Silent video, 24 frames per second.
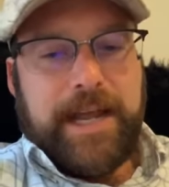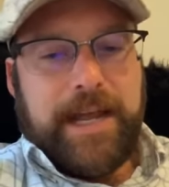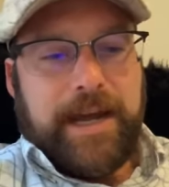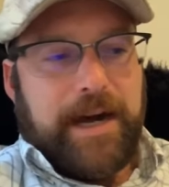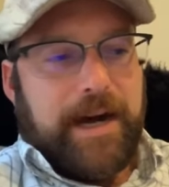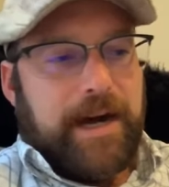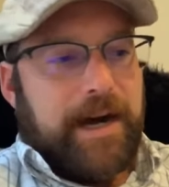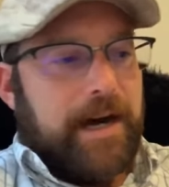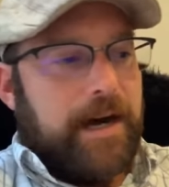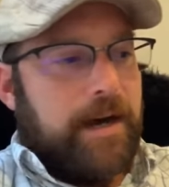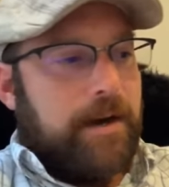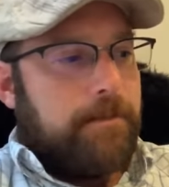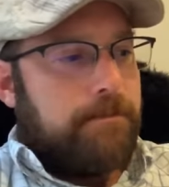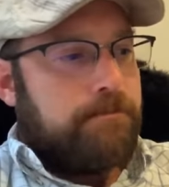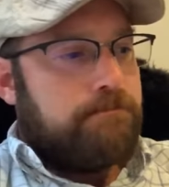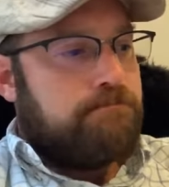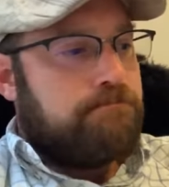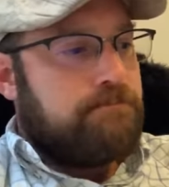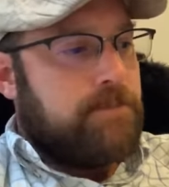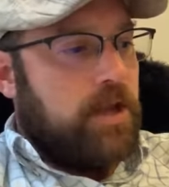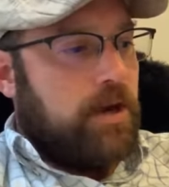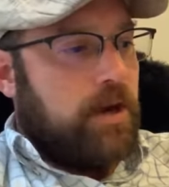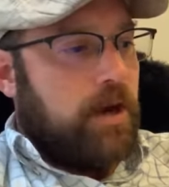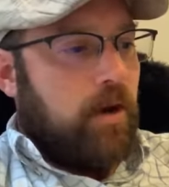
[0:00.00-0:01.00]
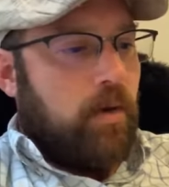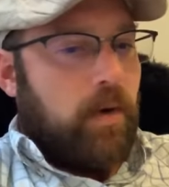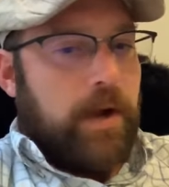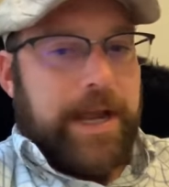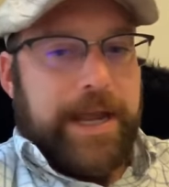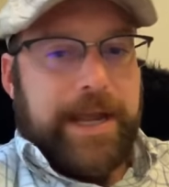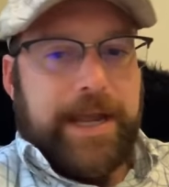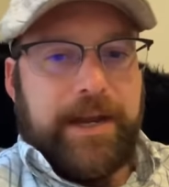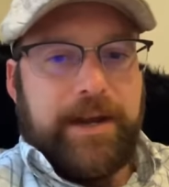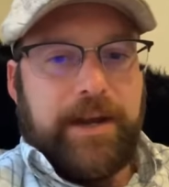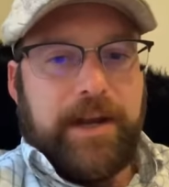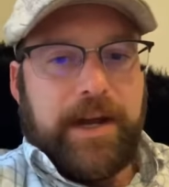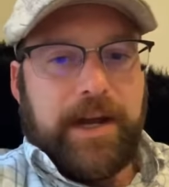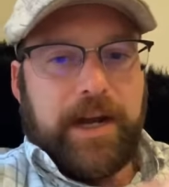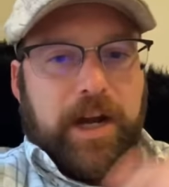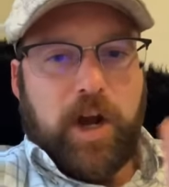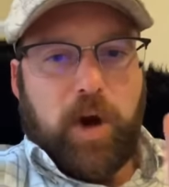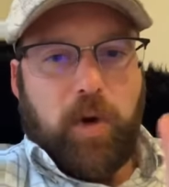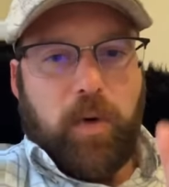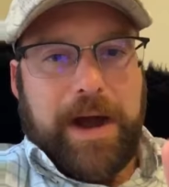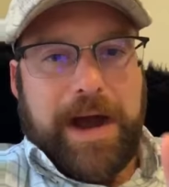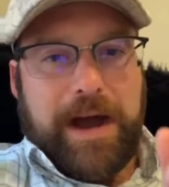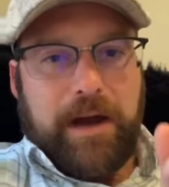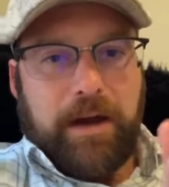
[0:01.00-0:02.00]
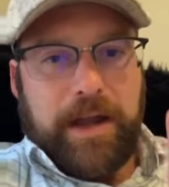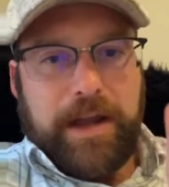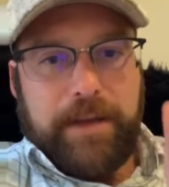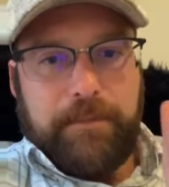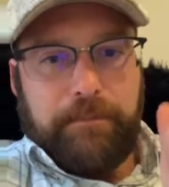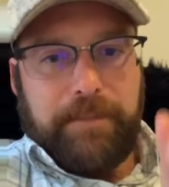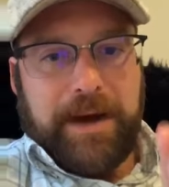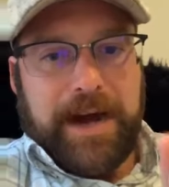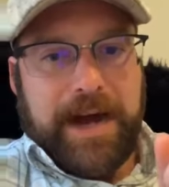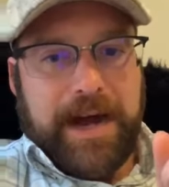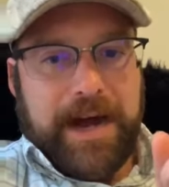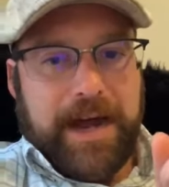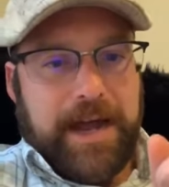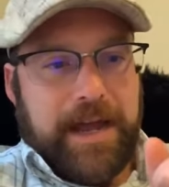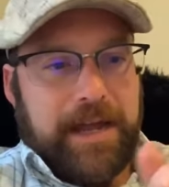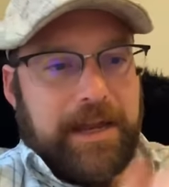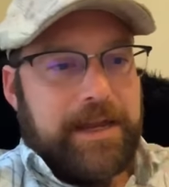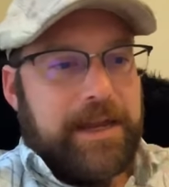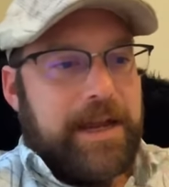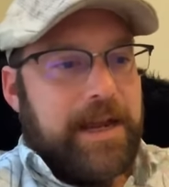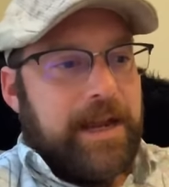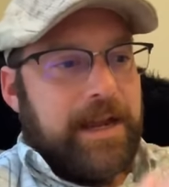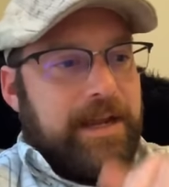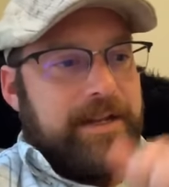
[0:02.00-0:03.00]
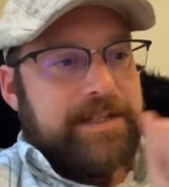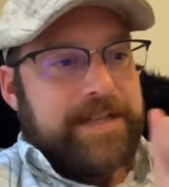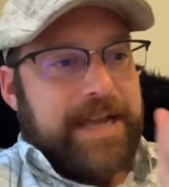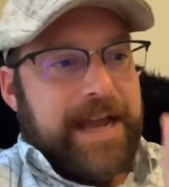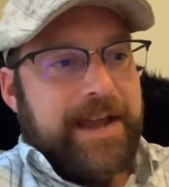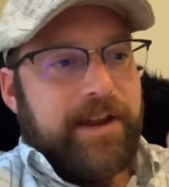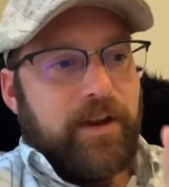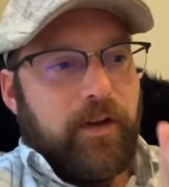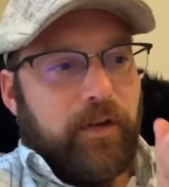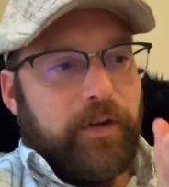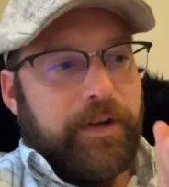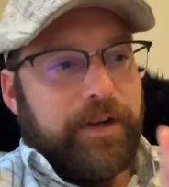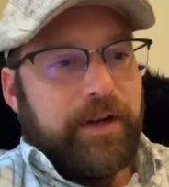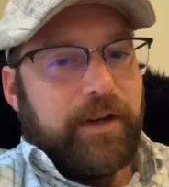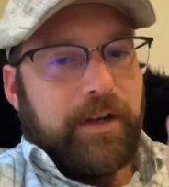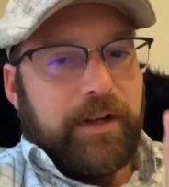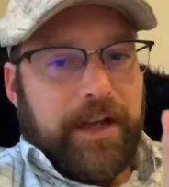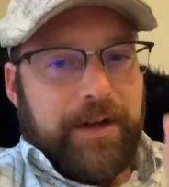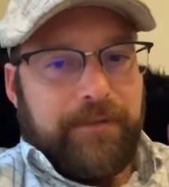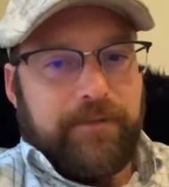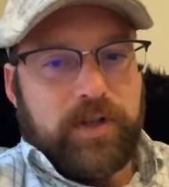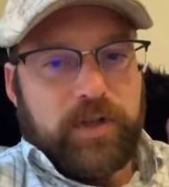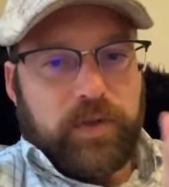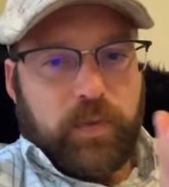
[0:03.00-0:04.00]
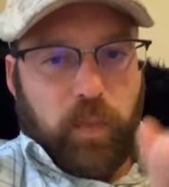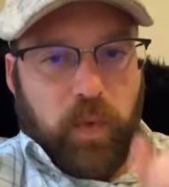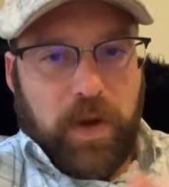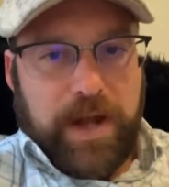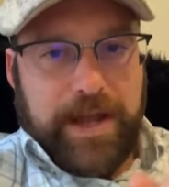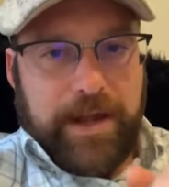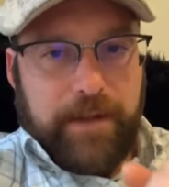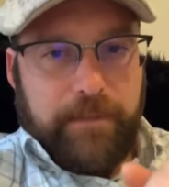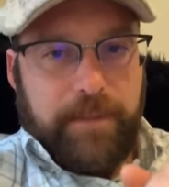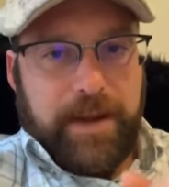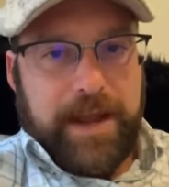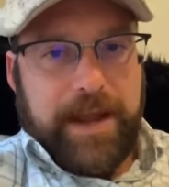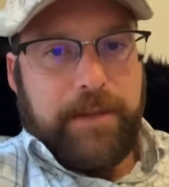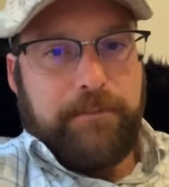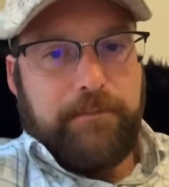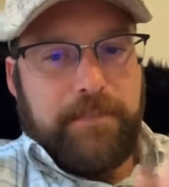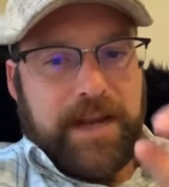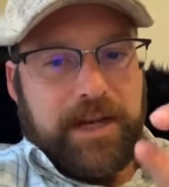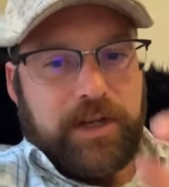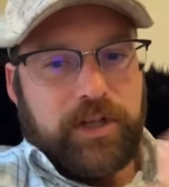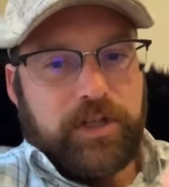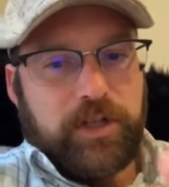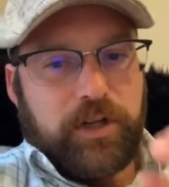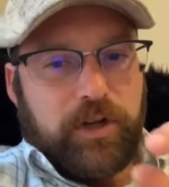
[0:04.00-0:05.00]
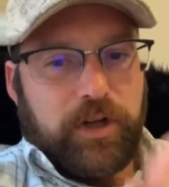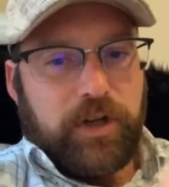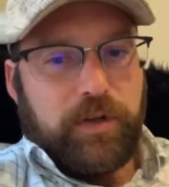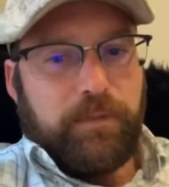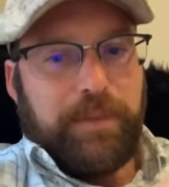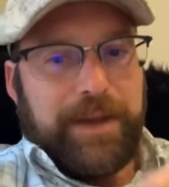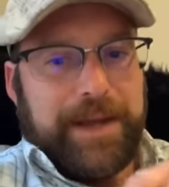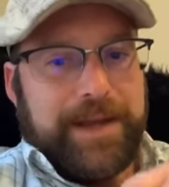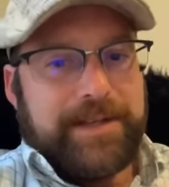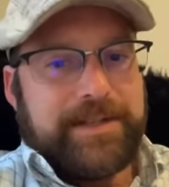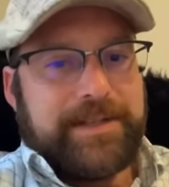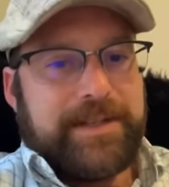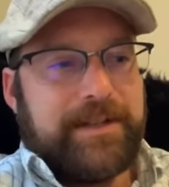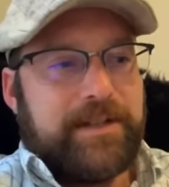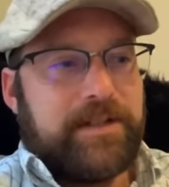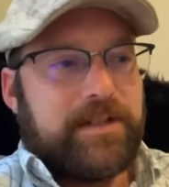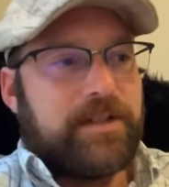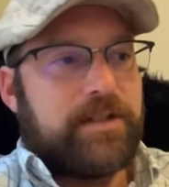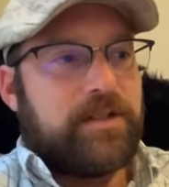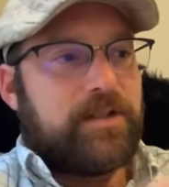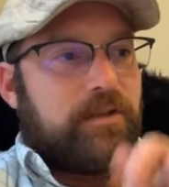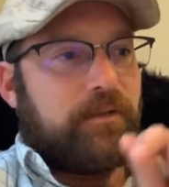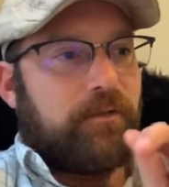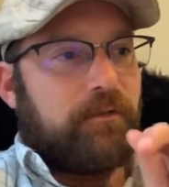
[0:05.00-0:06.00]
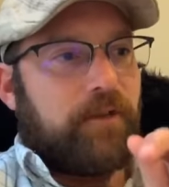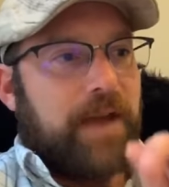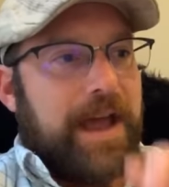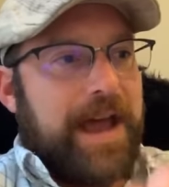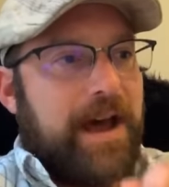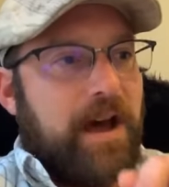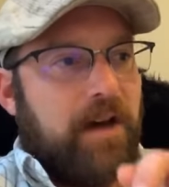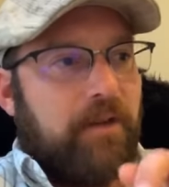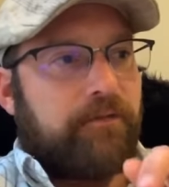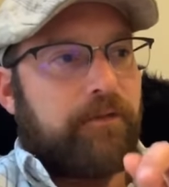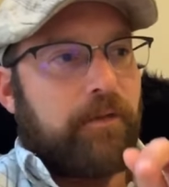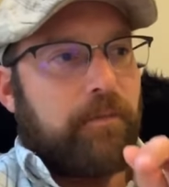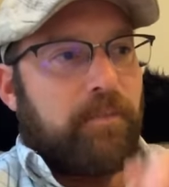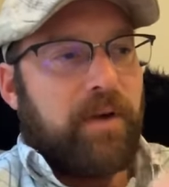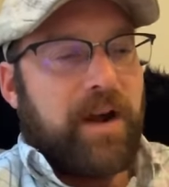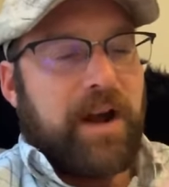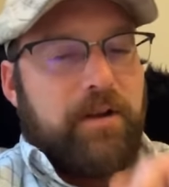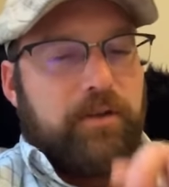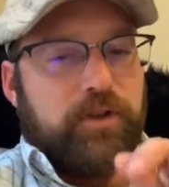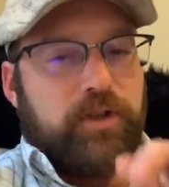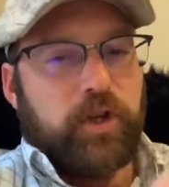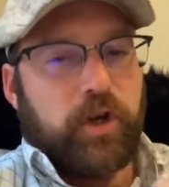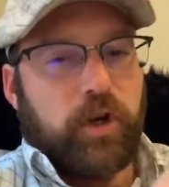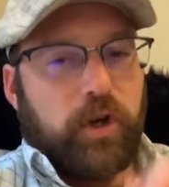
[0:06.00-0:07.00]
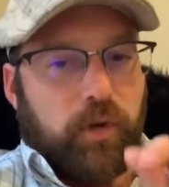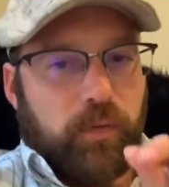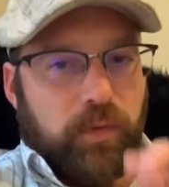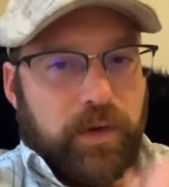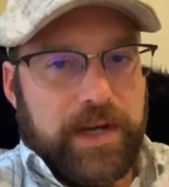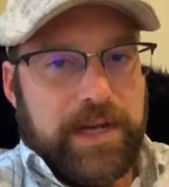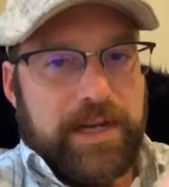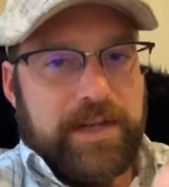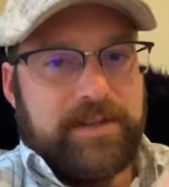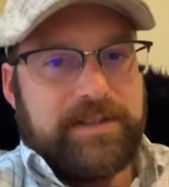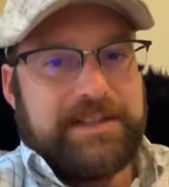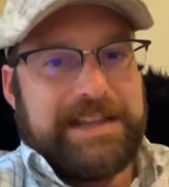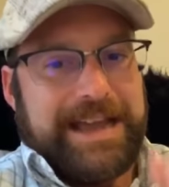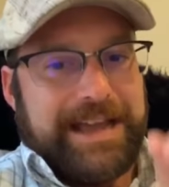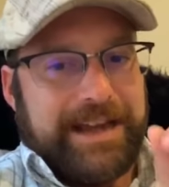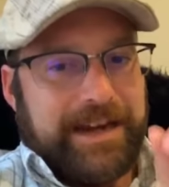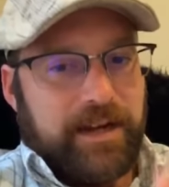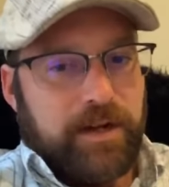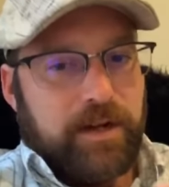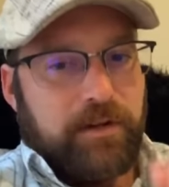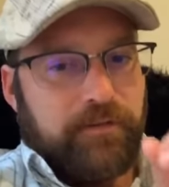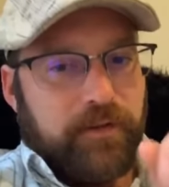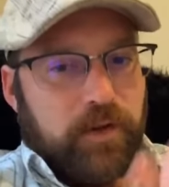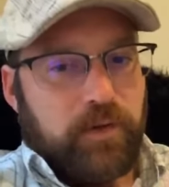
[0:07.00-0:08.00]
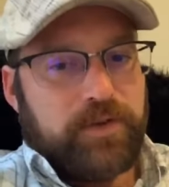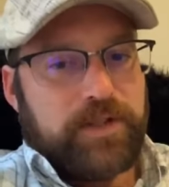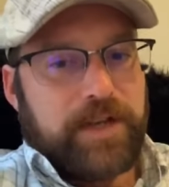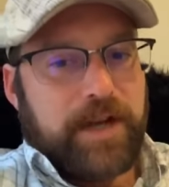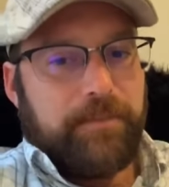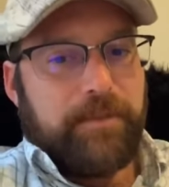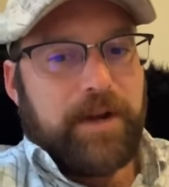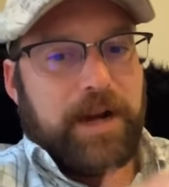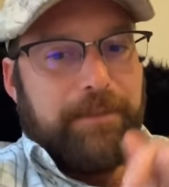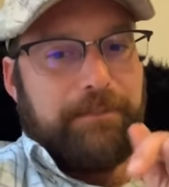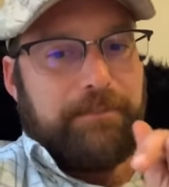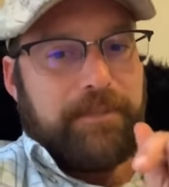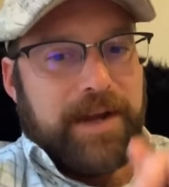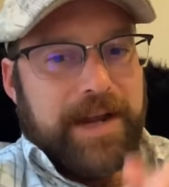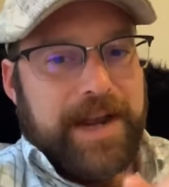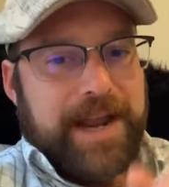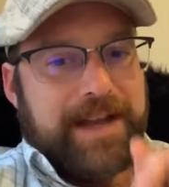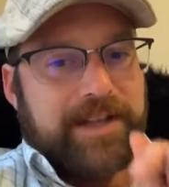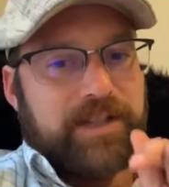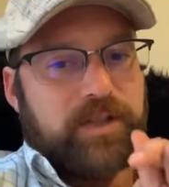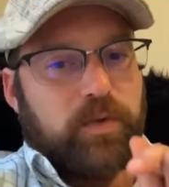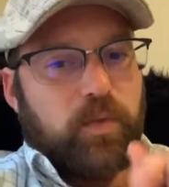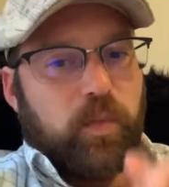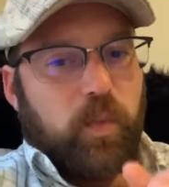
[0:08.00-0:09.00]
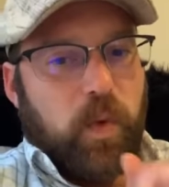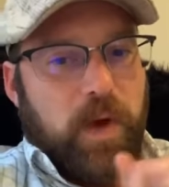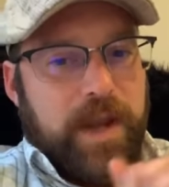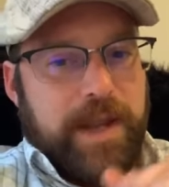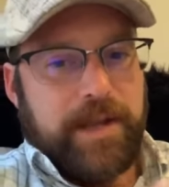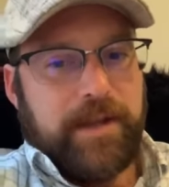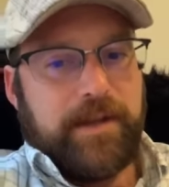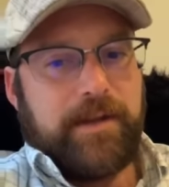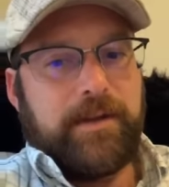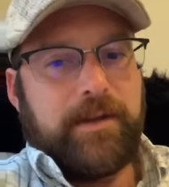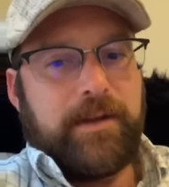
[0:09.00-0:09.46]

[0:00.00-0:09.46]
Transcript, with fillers: Um, you know, and uh, go out and buy Tangled in a Lover's Web. And make sure you pay attention to Val from Brown Sugar Reads. That interview is coming up next week.